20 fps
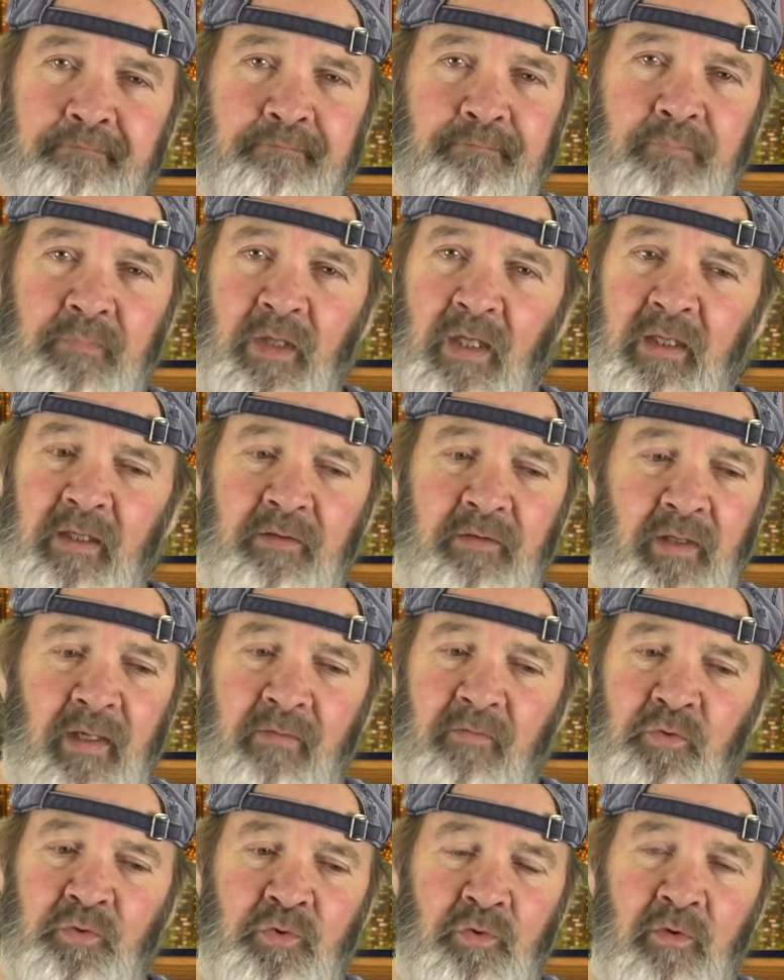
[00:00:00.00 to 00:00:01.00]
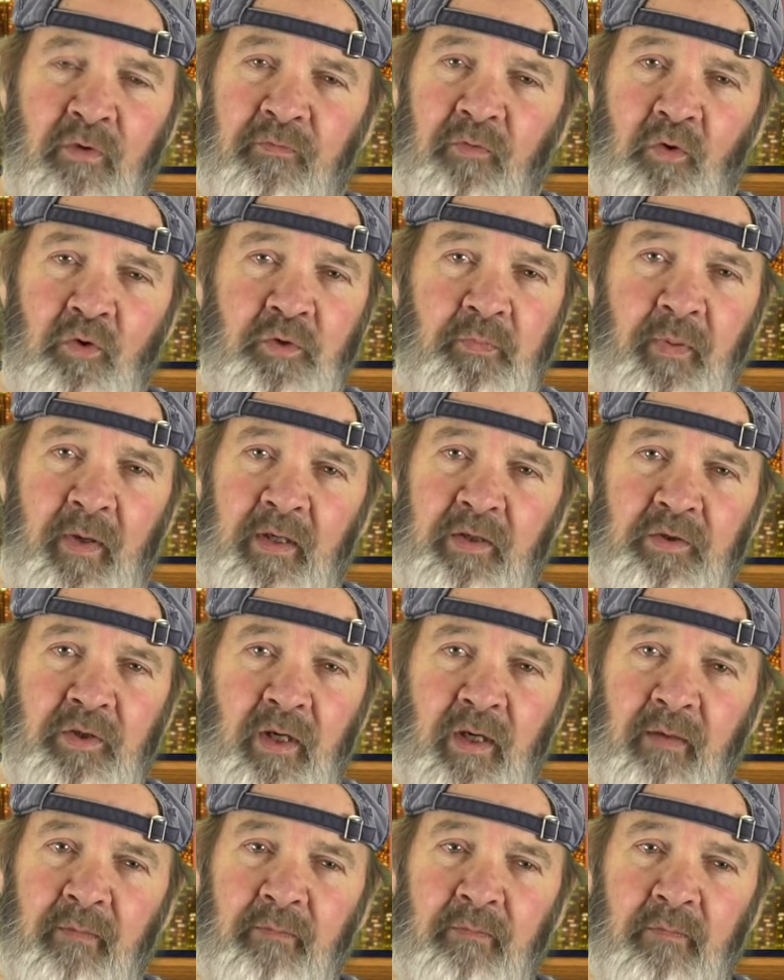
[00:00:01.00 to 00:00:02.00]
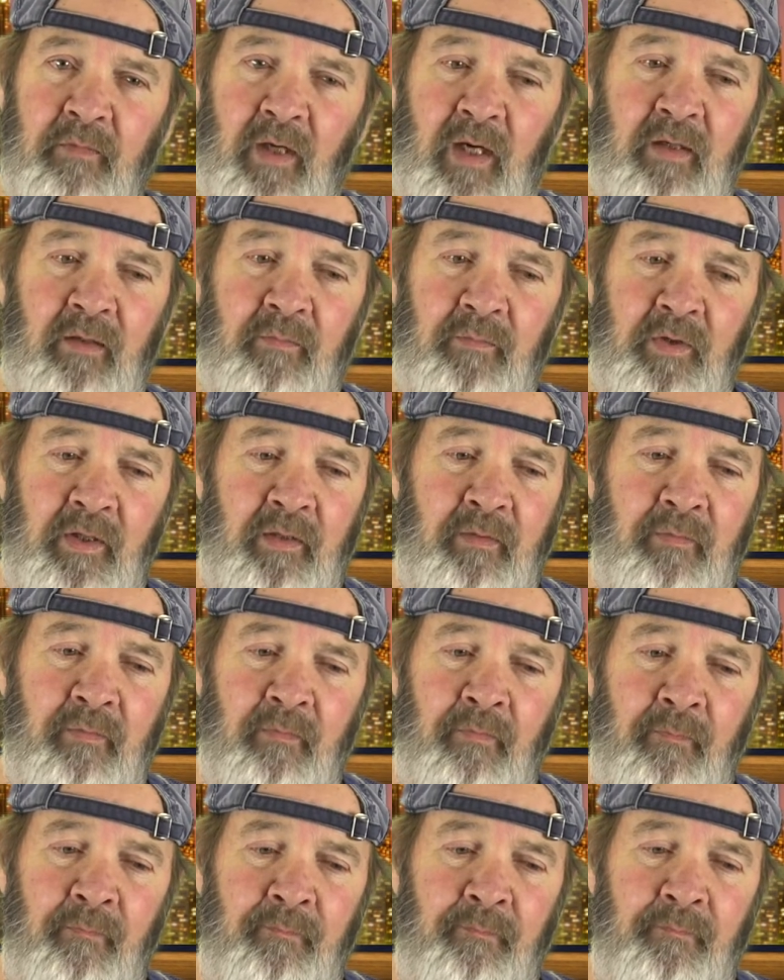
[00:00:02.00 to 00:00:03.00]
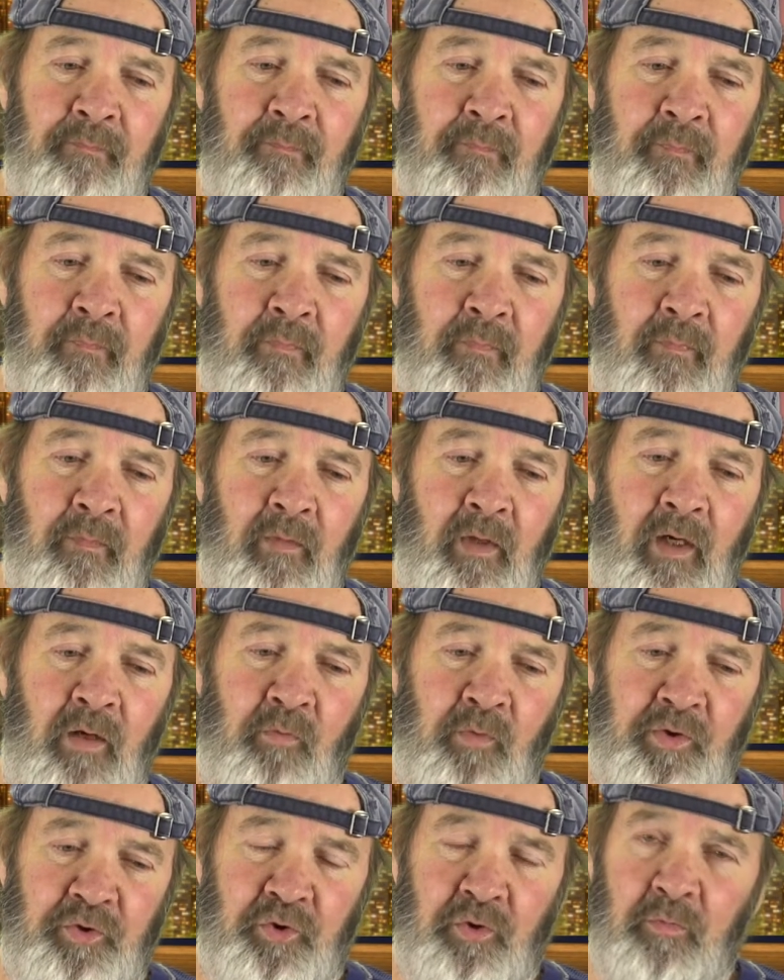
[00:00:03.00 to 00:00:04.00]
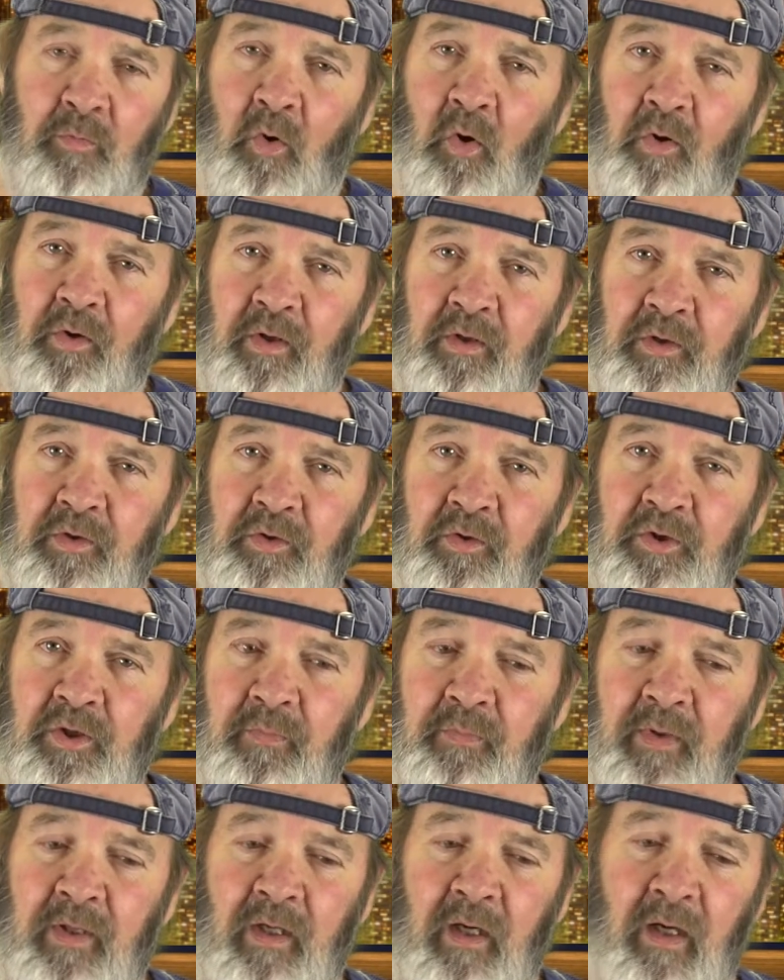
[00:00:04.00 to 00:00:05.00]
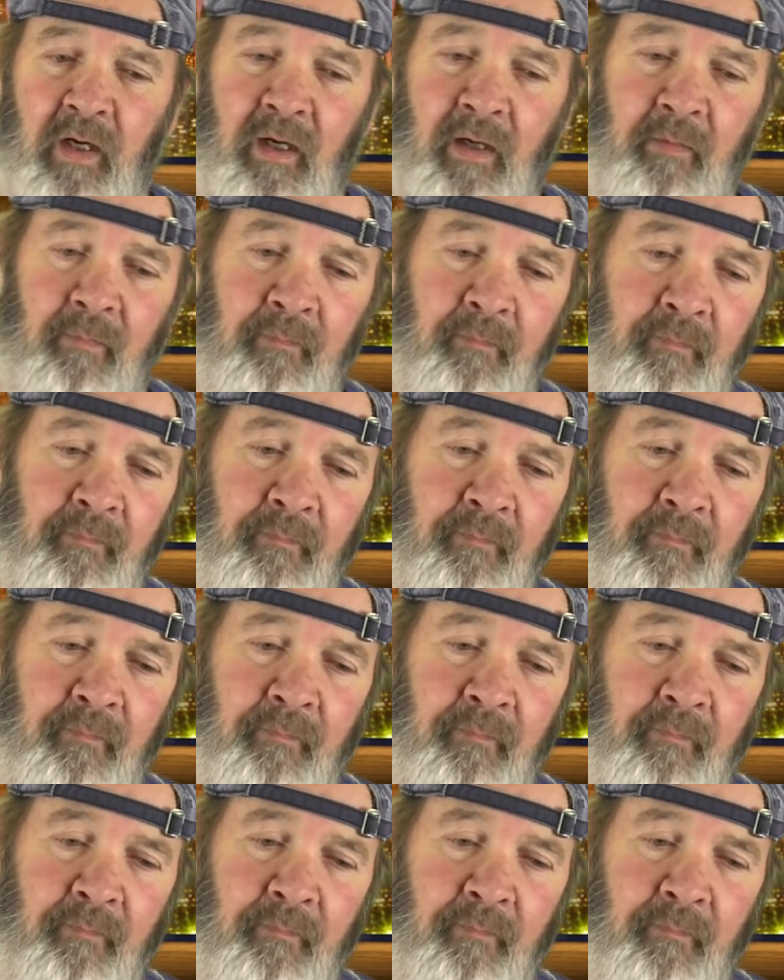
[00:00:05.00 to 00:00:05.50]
they never drew a first paycheck. A lot of them didn't. Richard Morgan, that used to be one